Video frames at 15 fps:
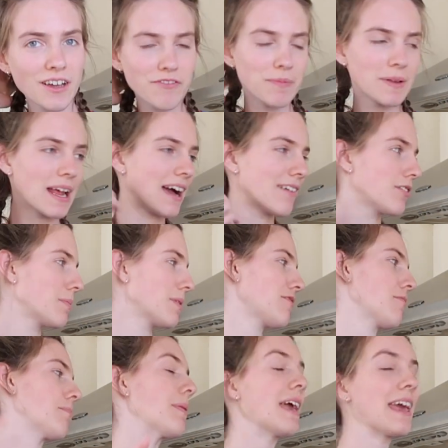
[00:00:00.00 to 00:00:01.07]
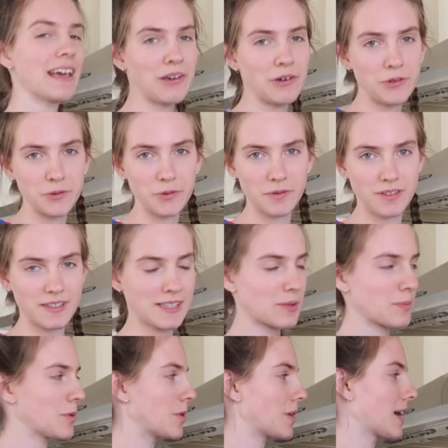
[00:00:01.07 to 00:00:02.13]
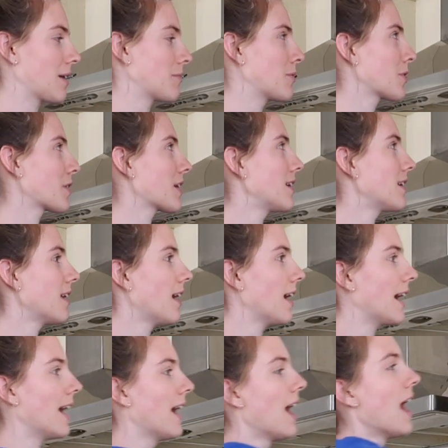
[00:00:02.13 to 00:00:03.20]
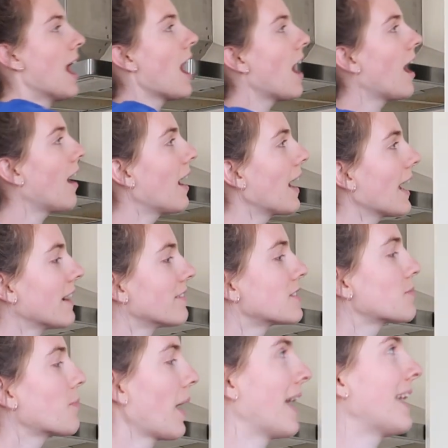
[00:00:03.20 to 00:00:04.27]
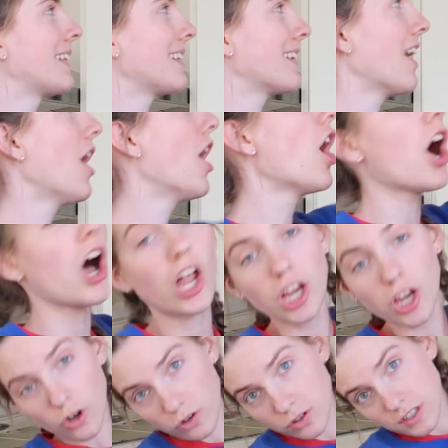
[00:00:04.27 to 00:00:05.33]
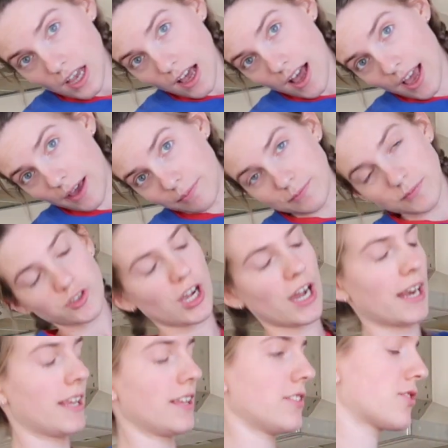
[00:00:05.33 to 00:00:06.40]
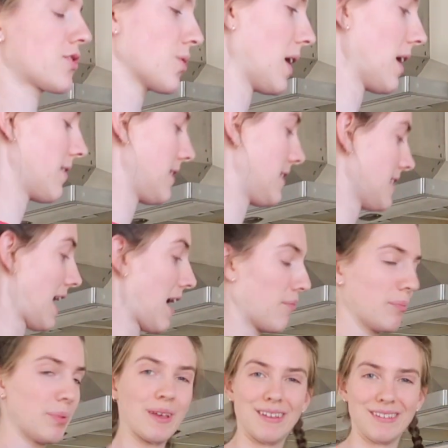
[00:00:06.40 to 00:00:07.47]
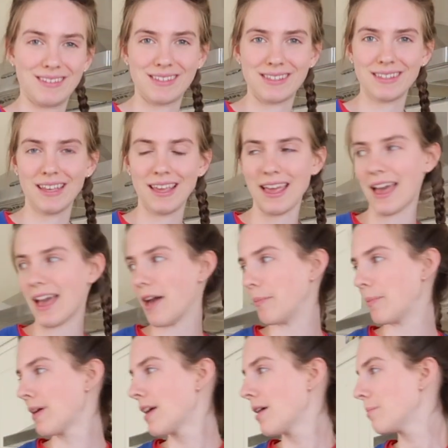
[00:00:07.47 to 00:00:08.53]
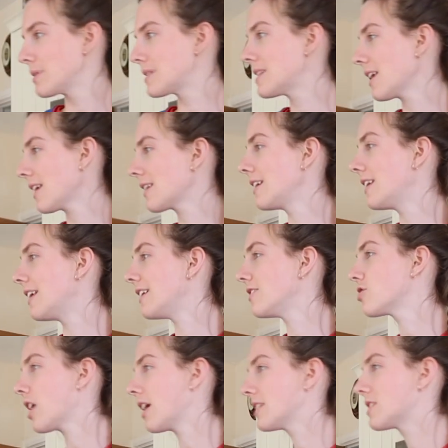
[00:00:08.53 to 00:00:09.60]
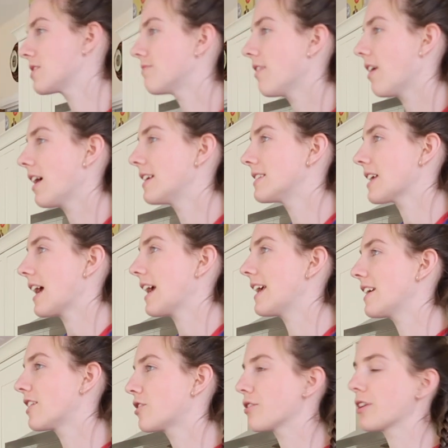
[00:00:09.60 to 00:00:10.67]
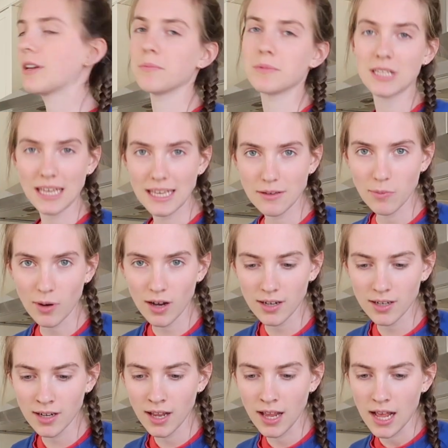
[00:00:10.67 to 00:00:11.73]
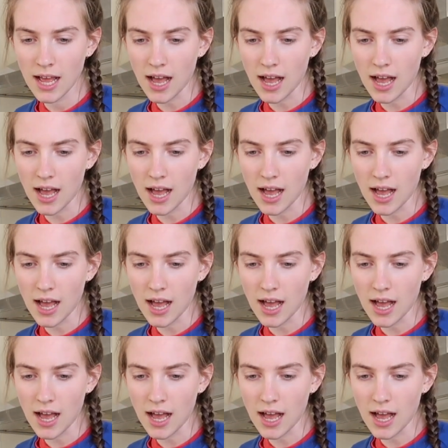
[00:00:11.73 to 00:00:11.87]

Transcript: so I've been having a bit of a pickle this morning, I'm not going to lie. I have spent a long time trying to sort out these hampers, particularly trying to find a cream tea one.